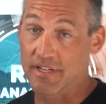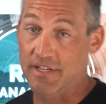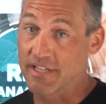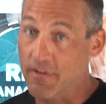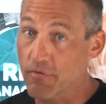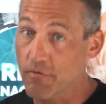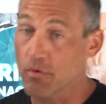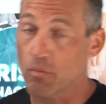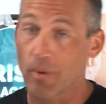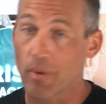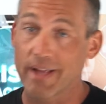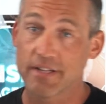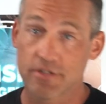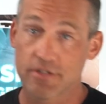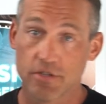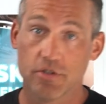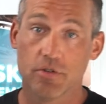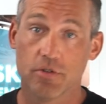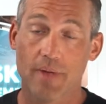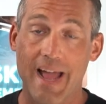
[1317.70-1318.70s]
different ways
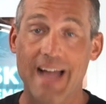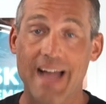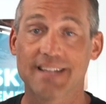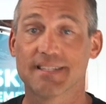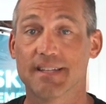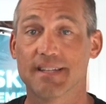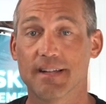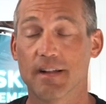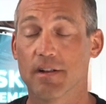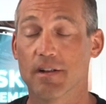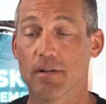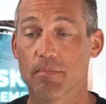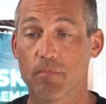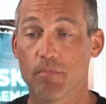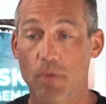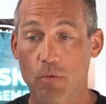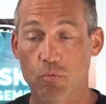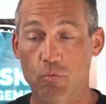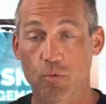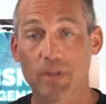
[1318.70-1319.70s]
to do asset or
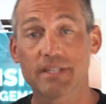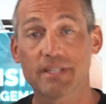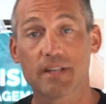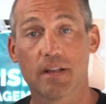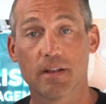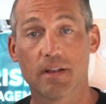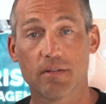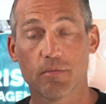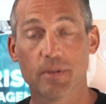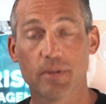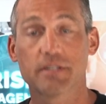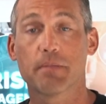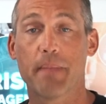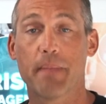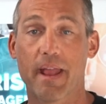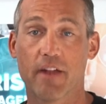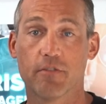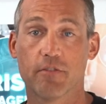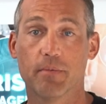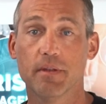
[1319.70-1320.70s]
risk
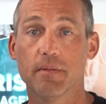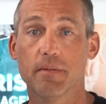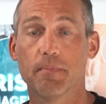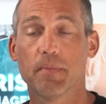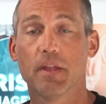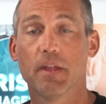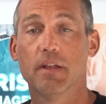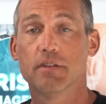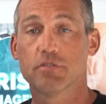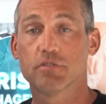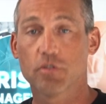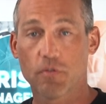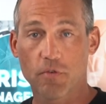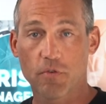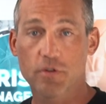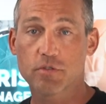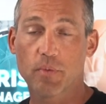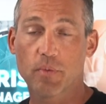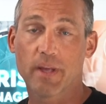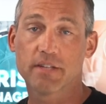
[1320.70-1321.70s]
management. So the
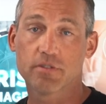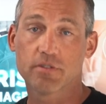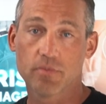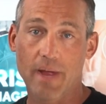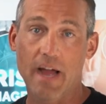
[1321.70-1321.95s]
first way is through